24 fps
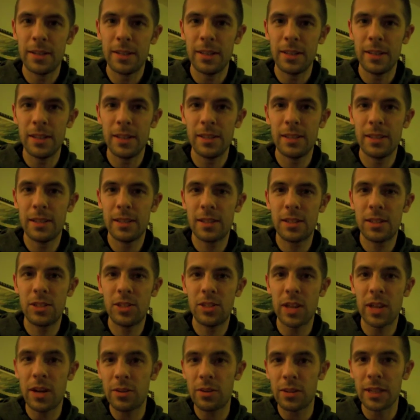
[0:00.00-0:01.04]
is
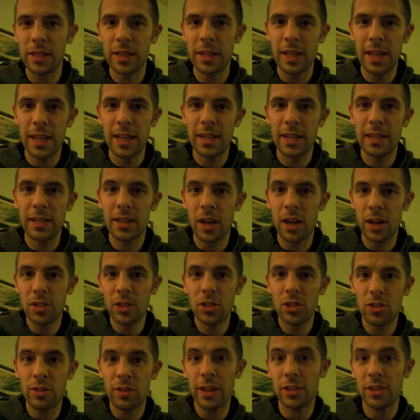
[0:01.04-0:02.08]
generally in an
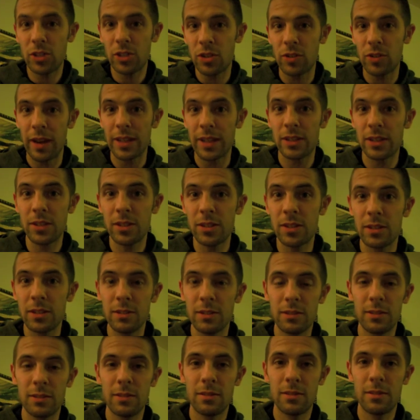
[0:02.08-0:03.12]
unstressed, stressed
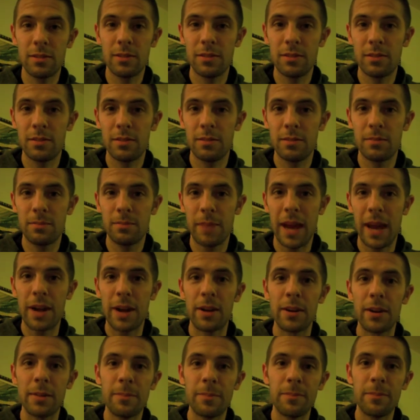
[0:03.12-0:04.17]

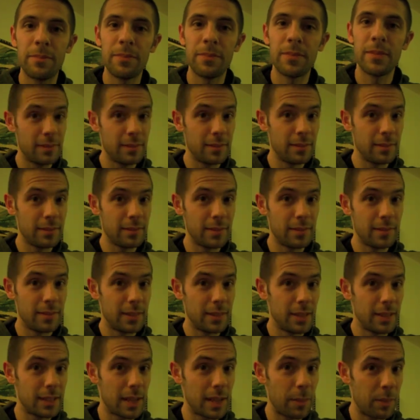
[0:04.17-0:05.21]
pattern.
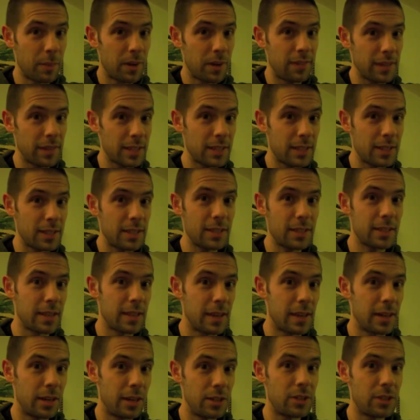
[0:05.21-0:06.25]
It's not perfect. It's
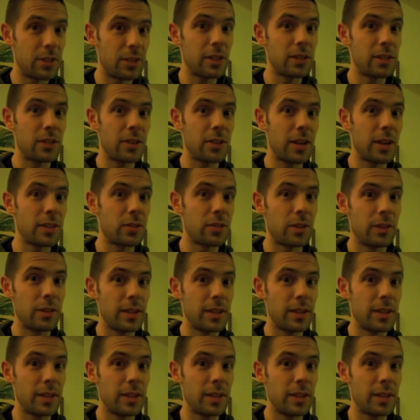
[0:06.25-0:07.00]
not unstressed, stressed throughout the